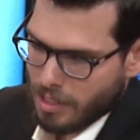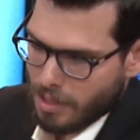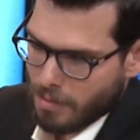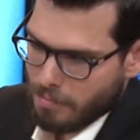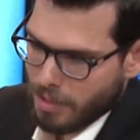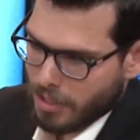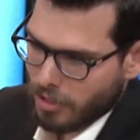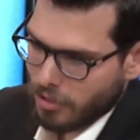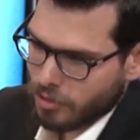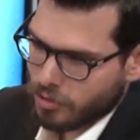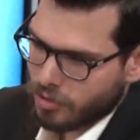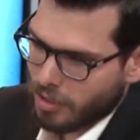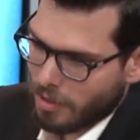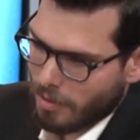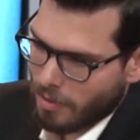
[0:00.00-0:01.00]
Because
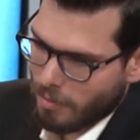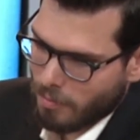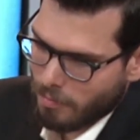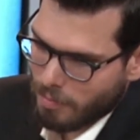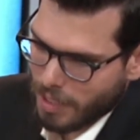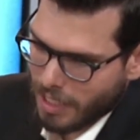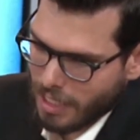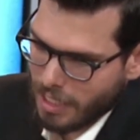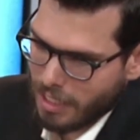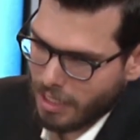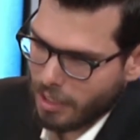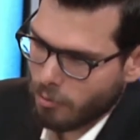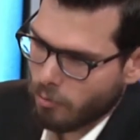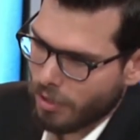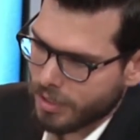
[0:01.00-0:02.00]
the
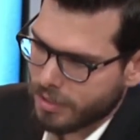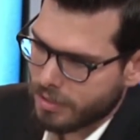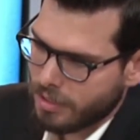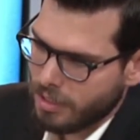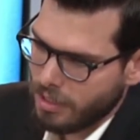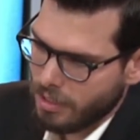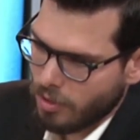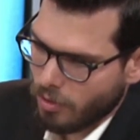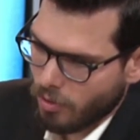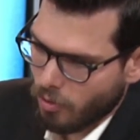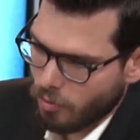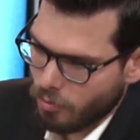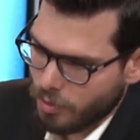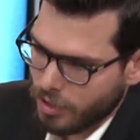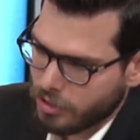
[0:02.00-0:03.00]
beginning was the
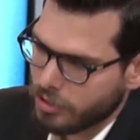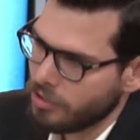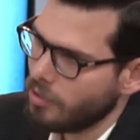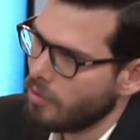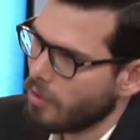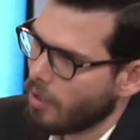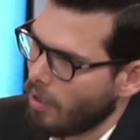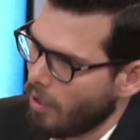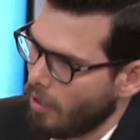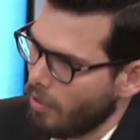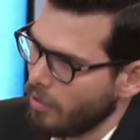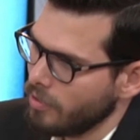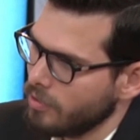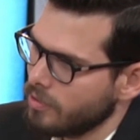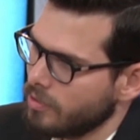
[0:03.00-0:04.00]
original
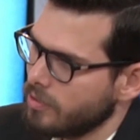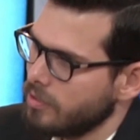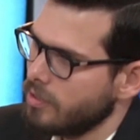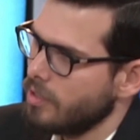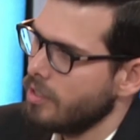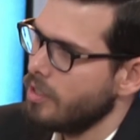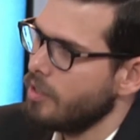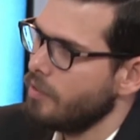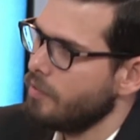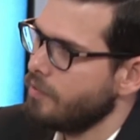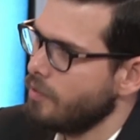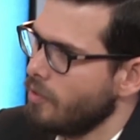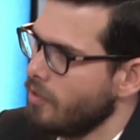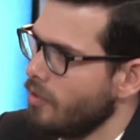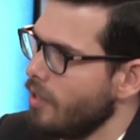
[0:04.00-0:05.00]
cause
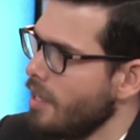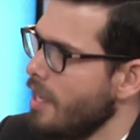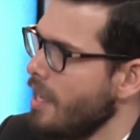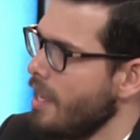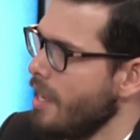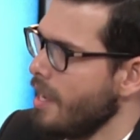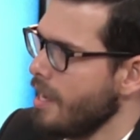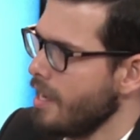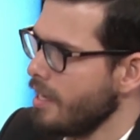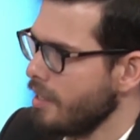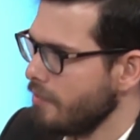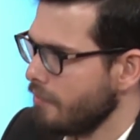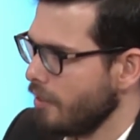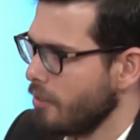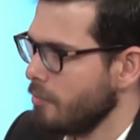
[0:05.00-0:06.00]
for any
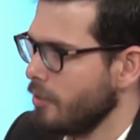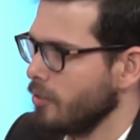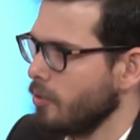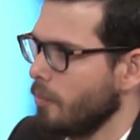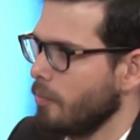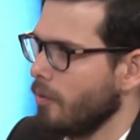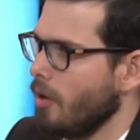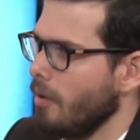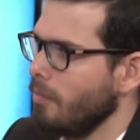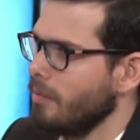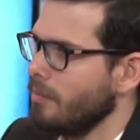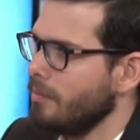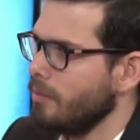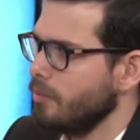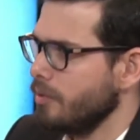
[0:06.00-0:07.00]
environmental
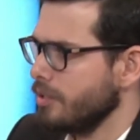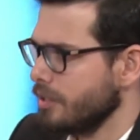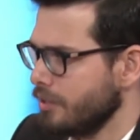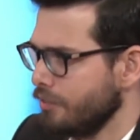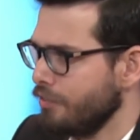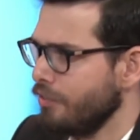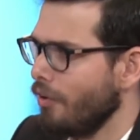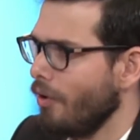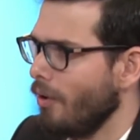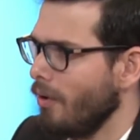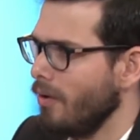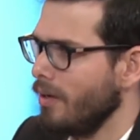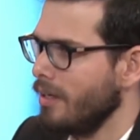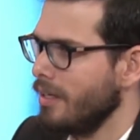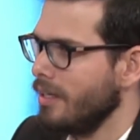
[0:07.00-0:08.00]
problem was the
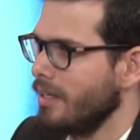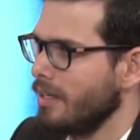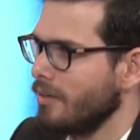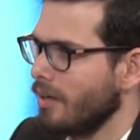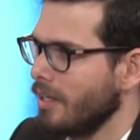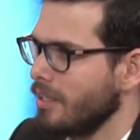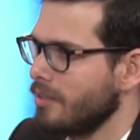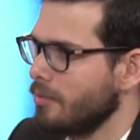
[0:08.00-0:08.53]
fall, right?